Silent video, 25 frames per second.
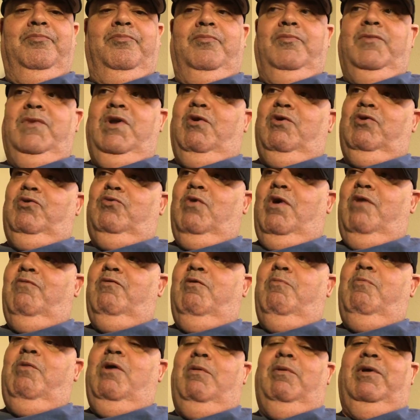There was 1
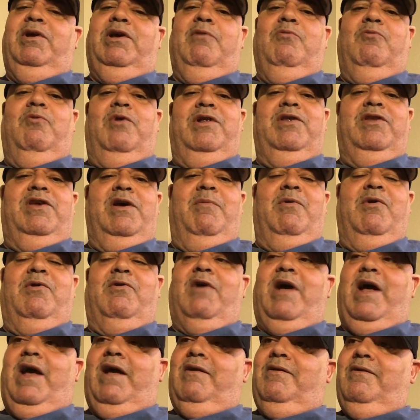Republican, 1
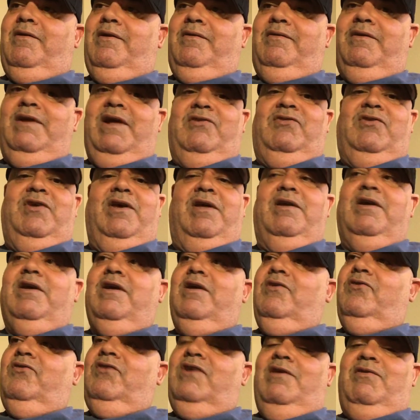Democrat. That's it.
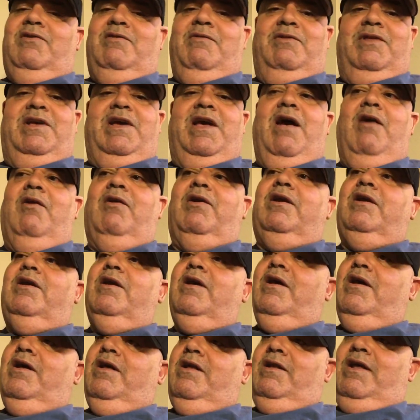Same thing with the county.
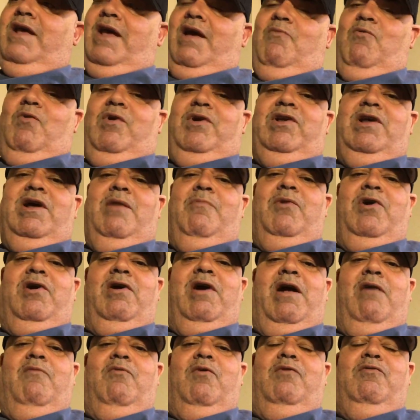They had 1
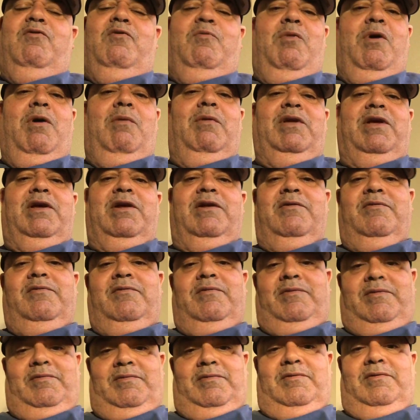Democrat, 1 Republican
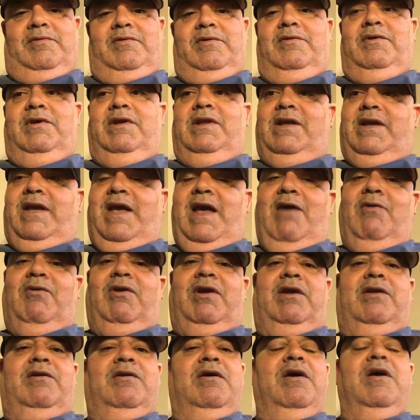in the
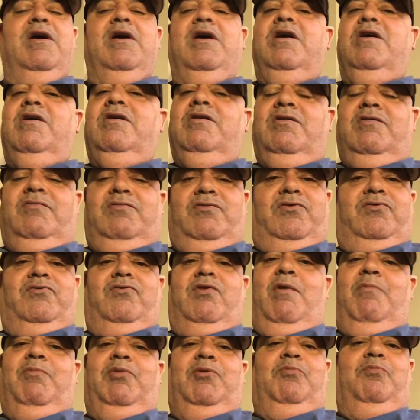counties.
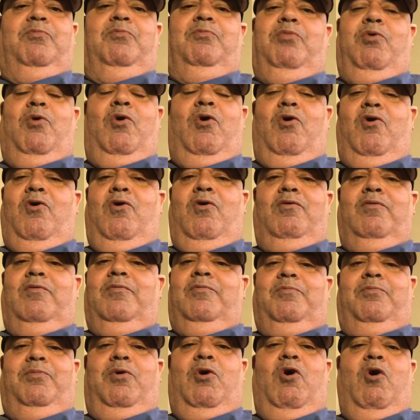Trump poll
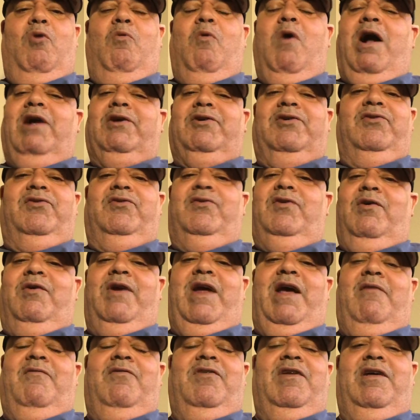watchers don't
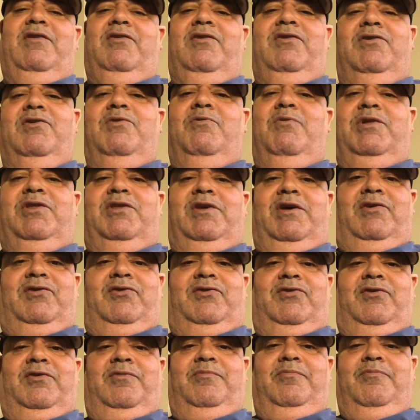have nothing to do with this.
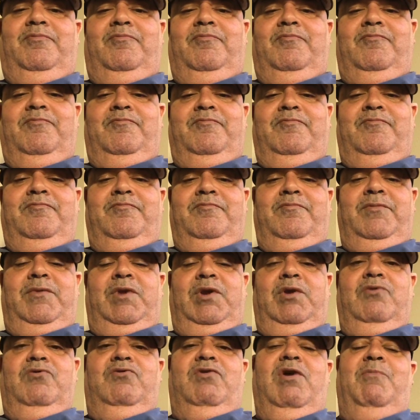
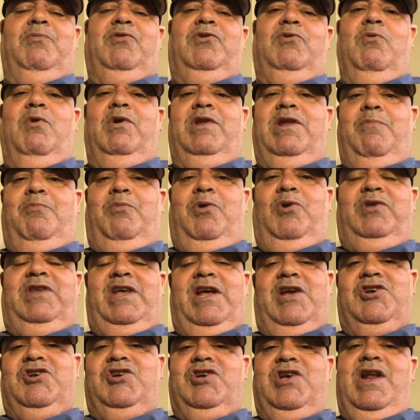Trump's the one that put
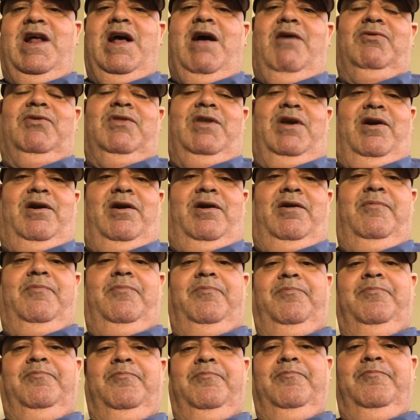that shit out there.
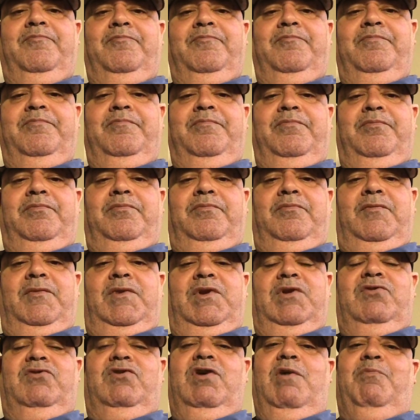
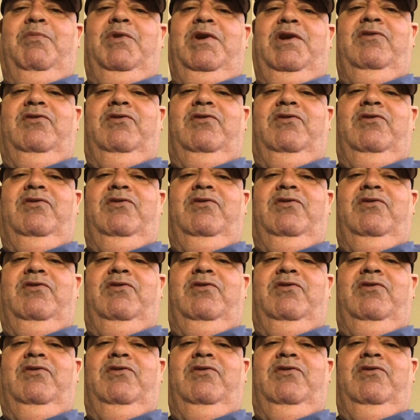Trump and his